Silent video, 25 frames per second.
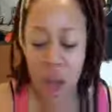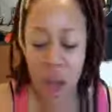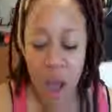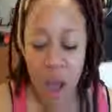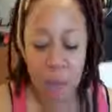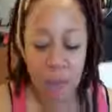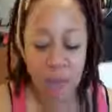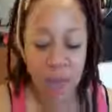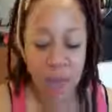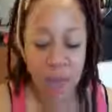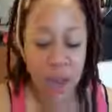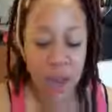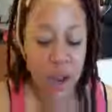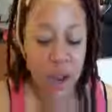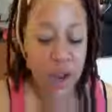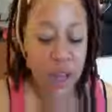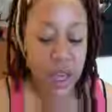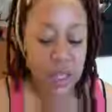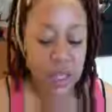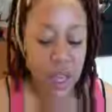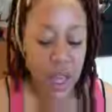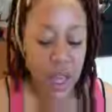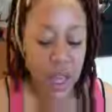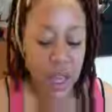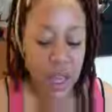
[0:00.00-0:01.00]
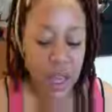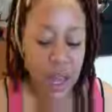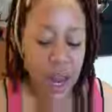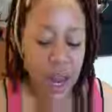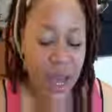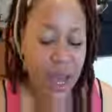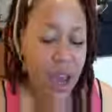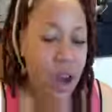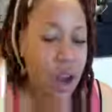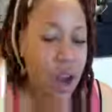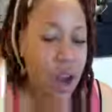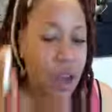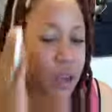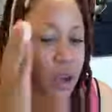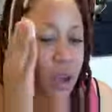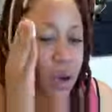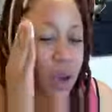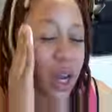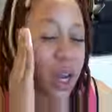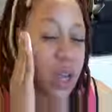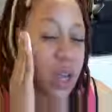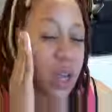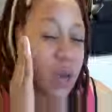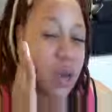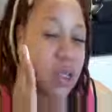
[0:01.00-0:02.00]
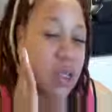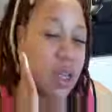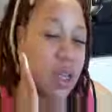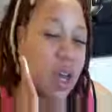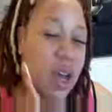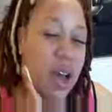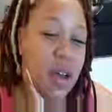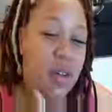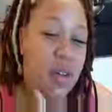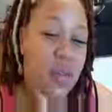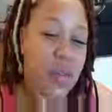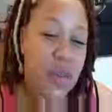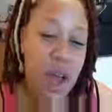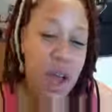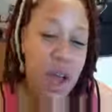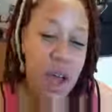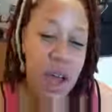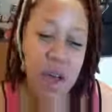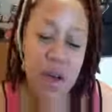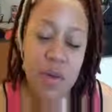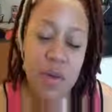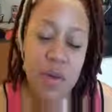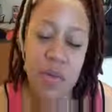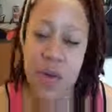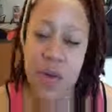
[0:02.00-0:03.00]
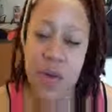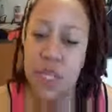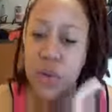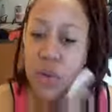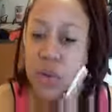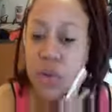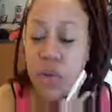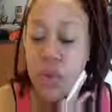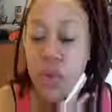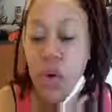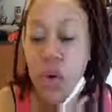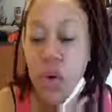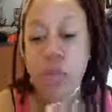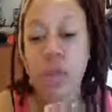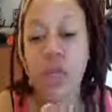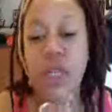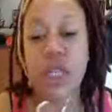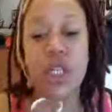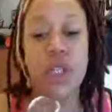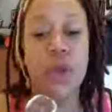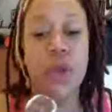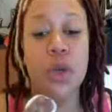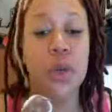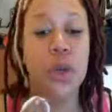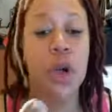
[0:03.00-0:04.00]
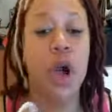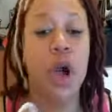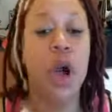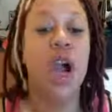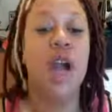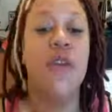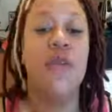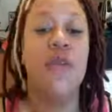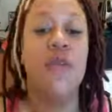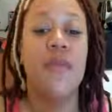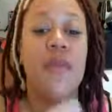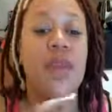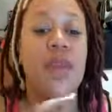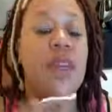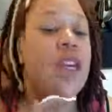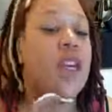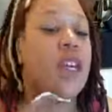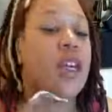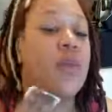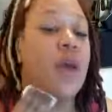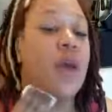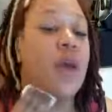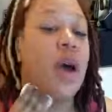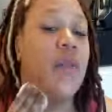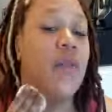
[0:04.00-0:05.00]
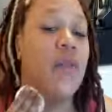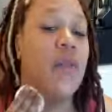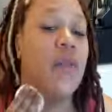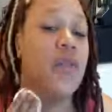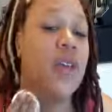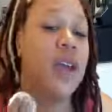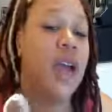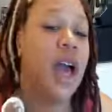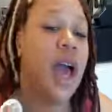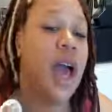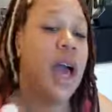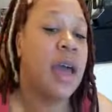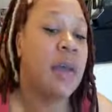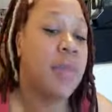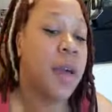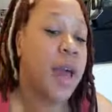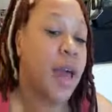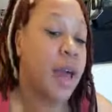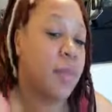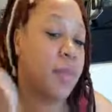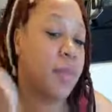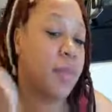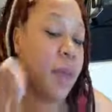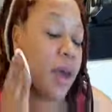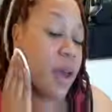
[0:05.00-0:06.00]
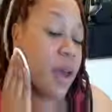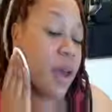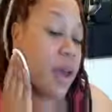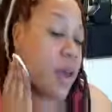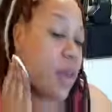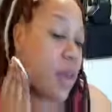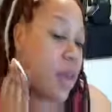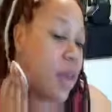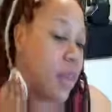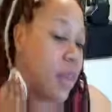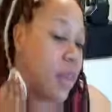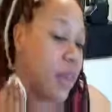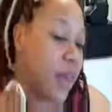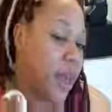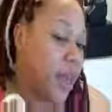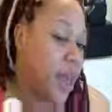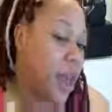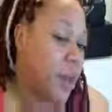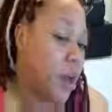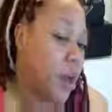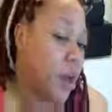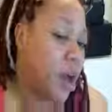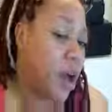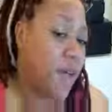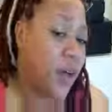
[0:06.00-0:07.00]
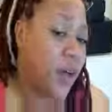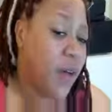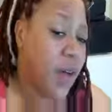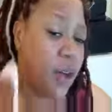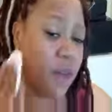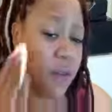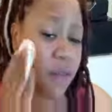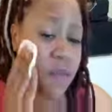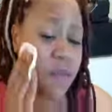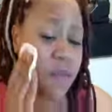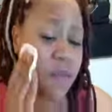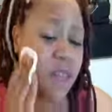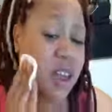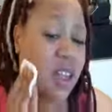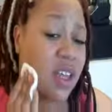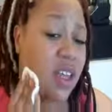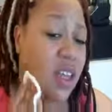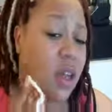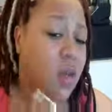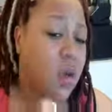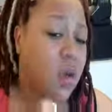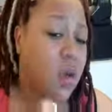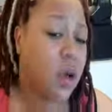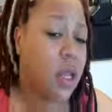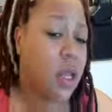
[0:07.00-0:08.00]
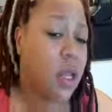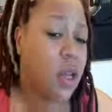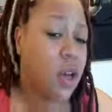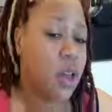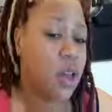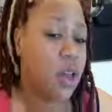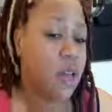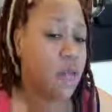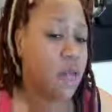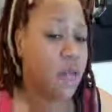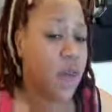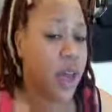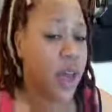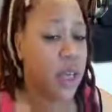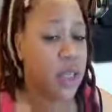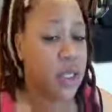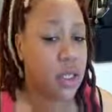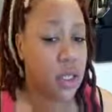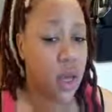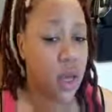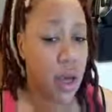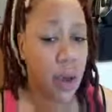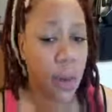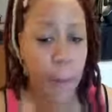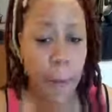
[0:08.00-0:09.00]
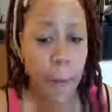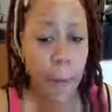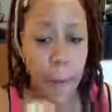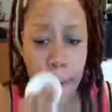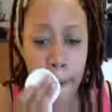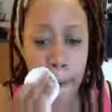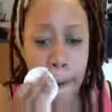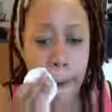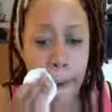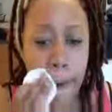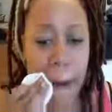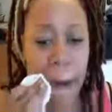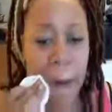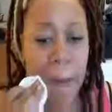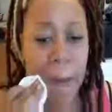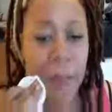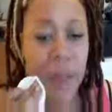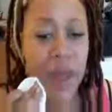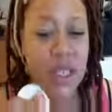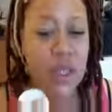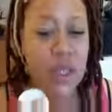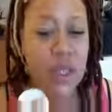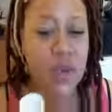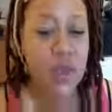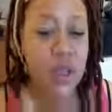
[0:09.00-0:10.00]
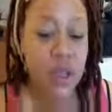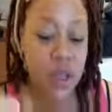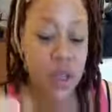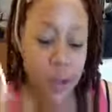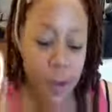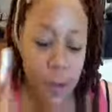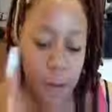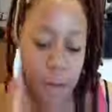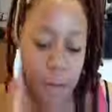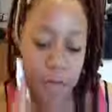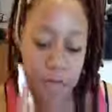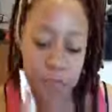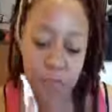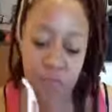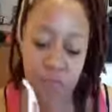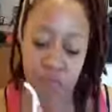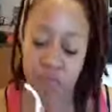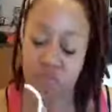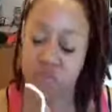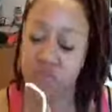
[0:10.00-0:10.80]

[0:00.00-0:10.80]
I'm very excited that I got all the granules off. It's normally super hard for me to get them off with the cotton pad, but they came off. I don't feel any rolling on the face, so that's really good.